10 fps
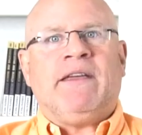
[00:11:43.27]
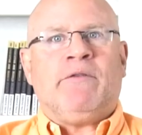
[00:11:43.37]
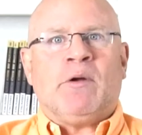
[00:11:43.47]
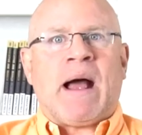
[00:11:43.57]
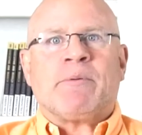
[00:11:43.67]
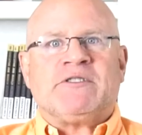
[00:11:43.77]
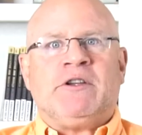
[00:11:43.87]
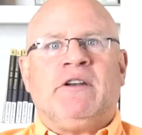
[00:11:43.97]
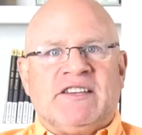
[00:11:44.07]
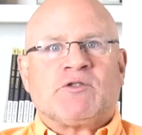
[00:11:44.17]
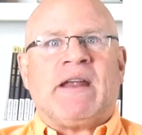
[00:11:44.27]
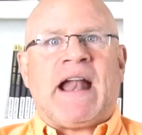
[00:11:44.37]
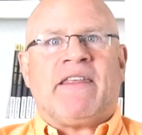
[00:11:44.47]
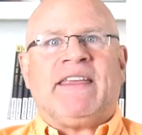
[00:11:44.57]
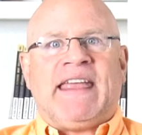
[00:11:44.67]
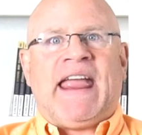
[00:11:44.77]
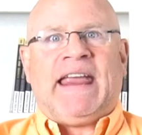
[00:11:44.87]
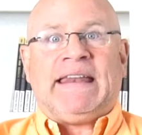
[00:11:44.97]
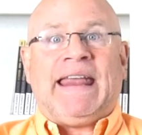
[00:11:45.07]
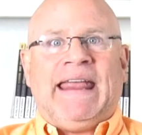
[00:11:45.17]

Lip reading: give you an opportunity straight out of the gate